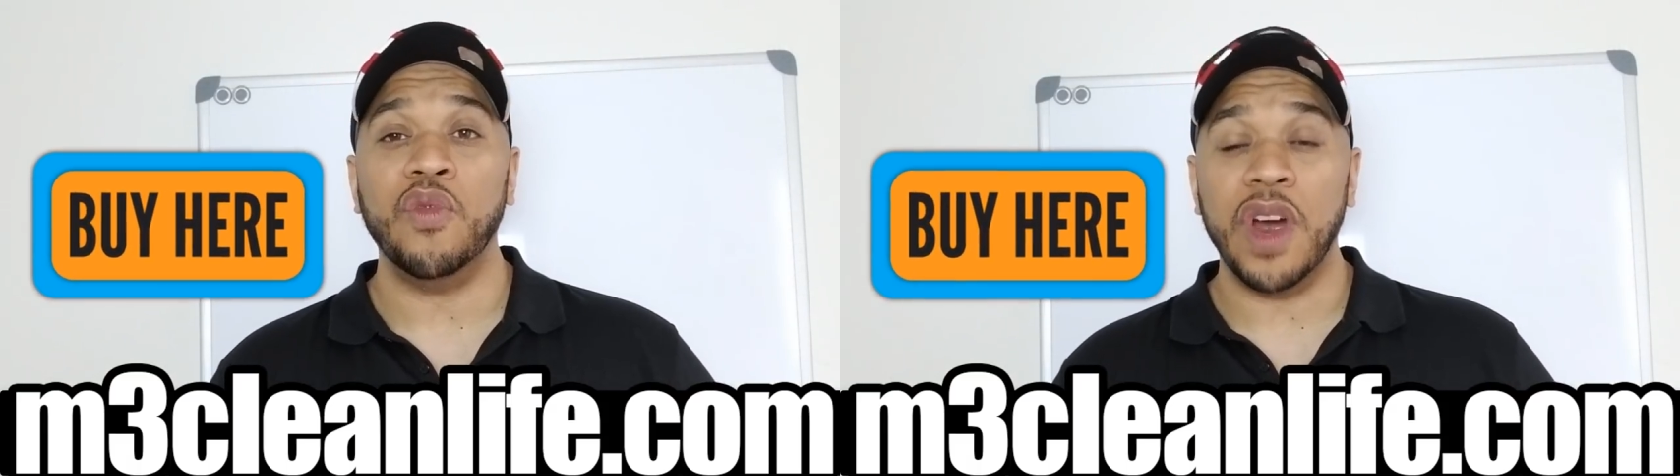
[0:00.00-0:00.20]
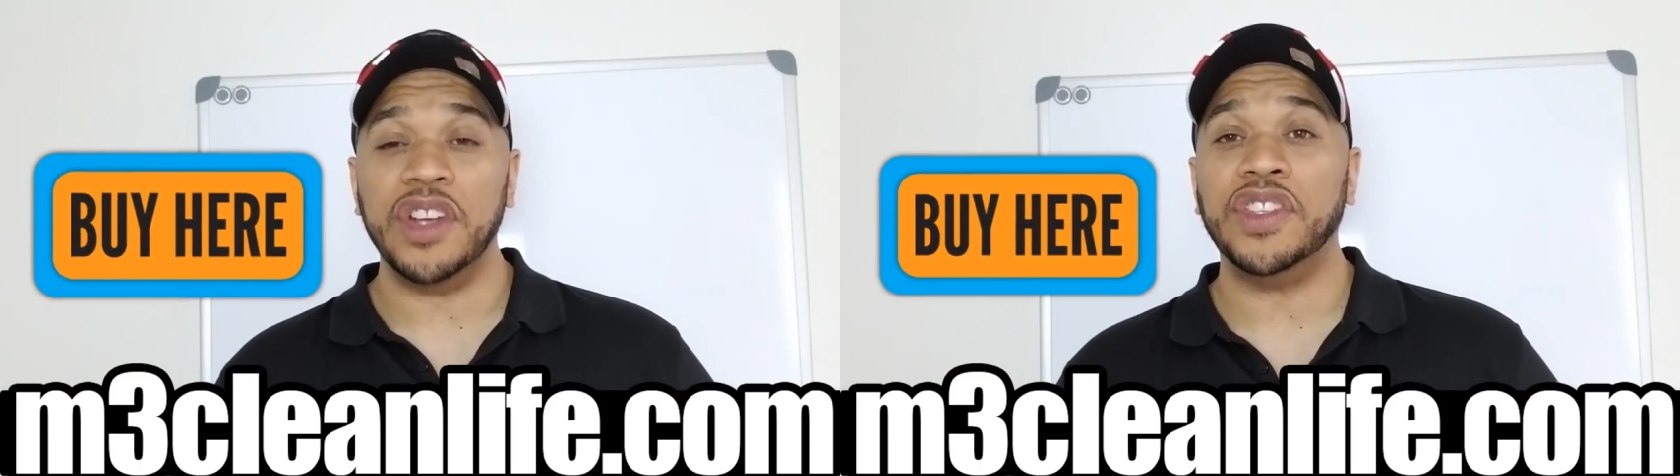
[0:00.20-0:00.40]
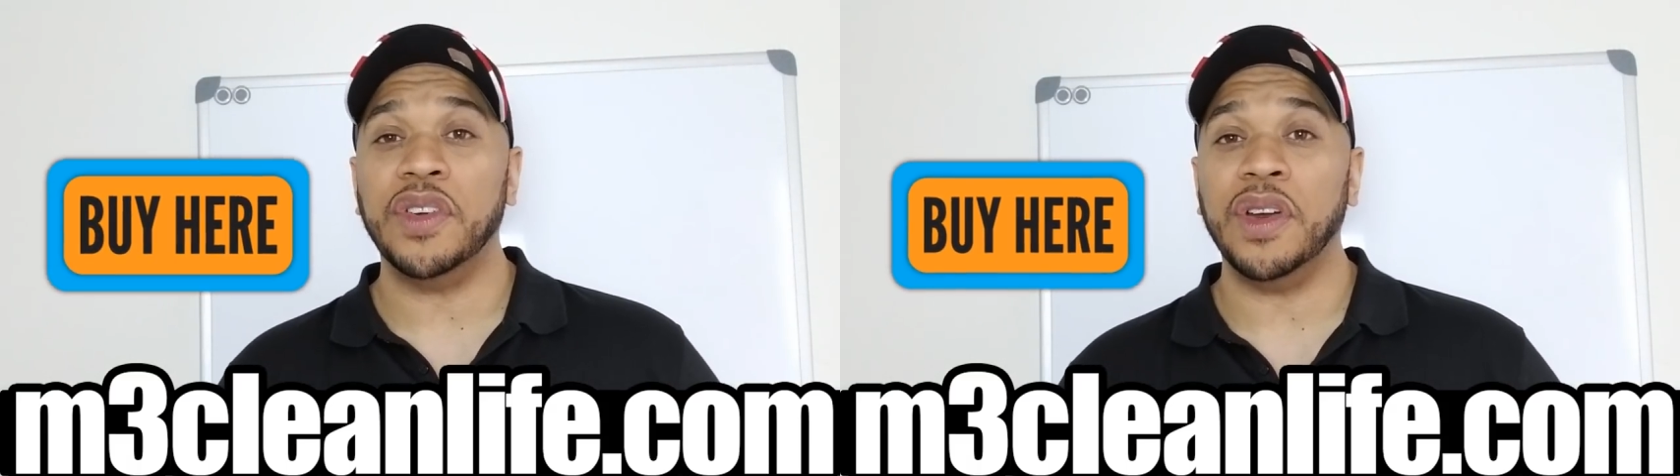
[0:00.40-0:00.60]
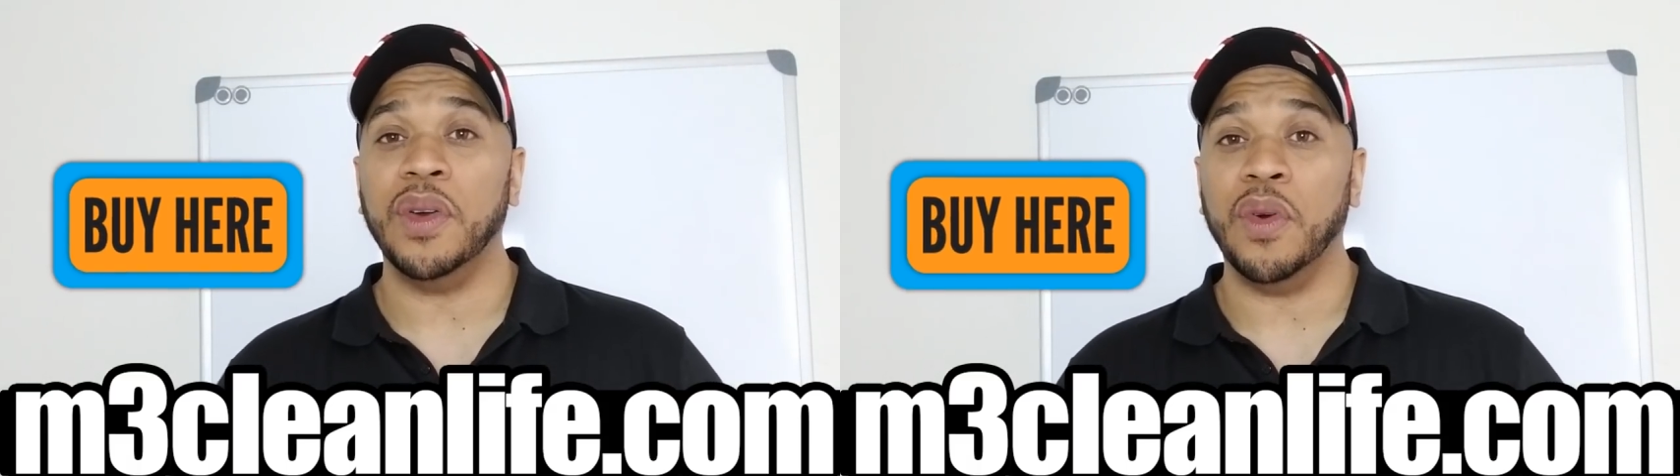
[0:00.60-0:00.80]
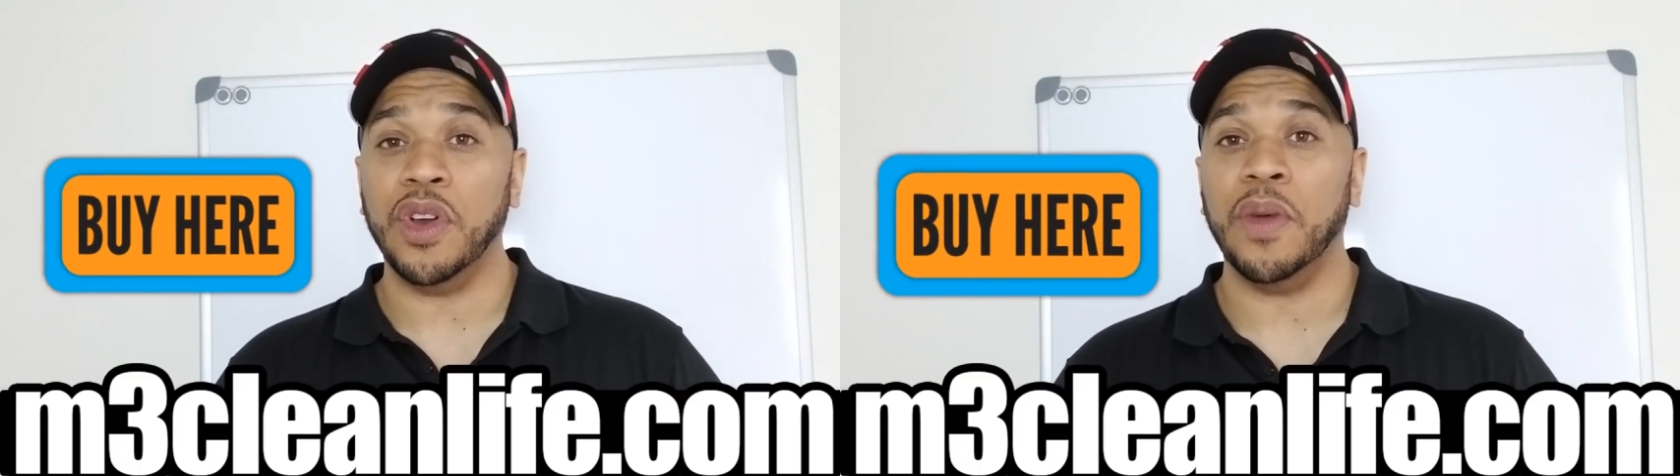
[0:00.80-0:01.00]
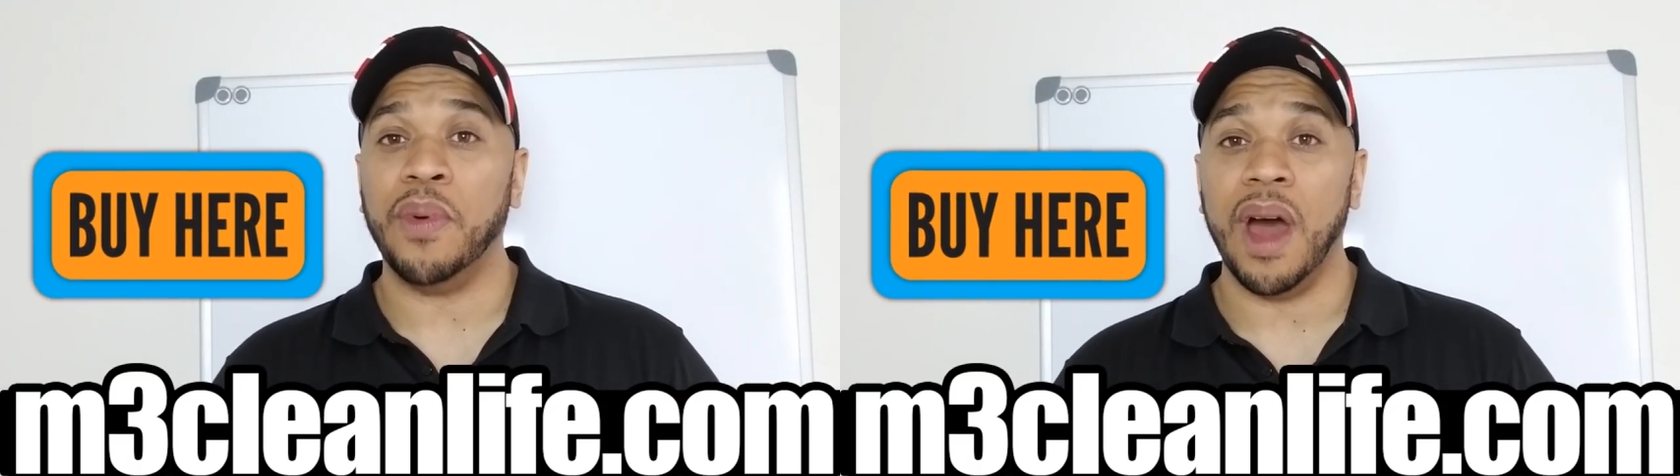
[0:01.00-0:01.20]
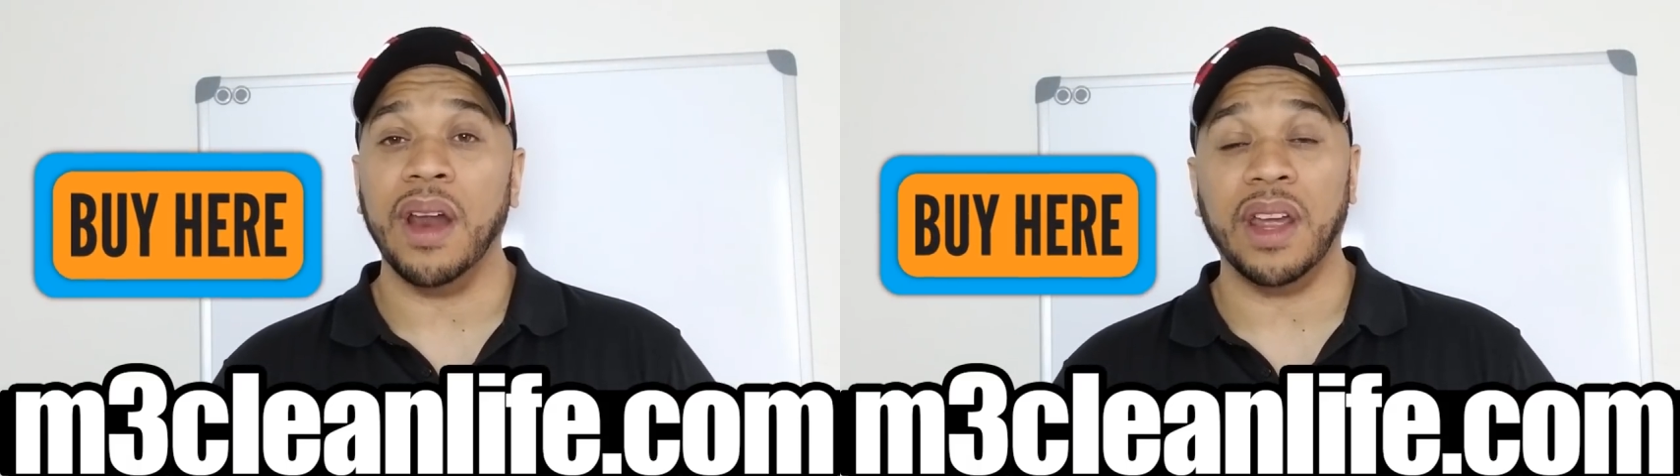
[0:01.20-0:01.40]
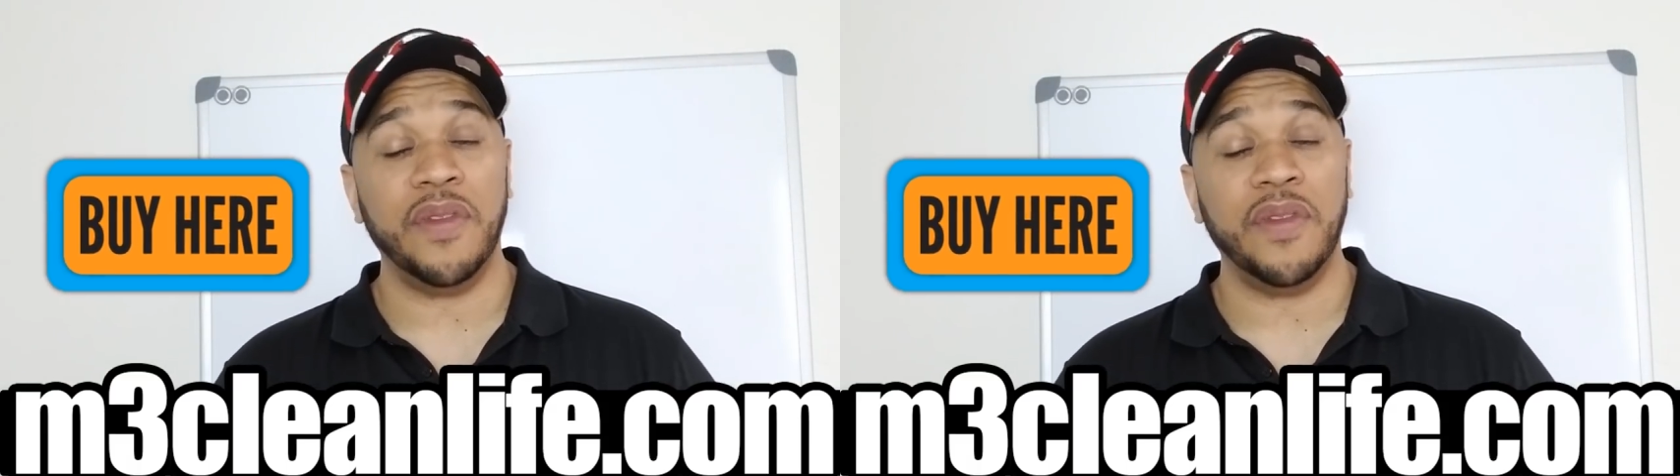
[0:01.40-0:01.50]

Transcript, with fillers: register and order your product.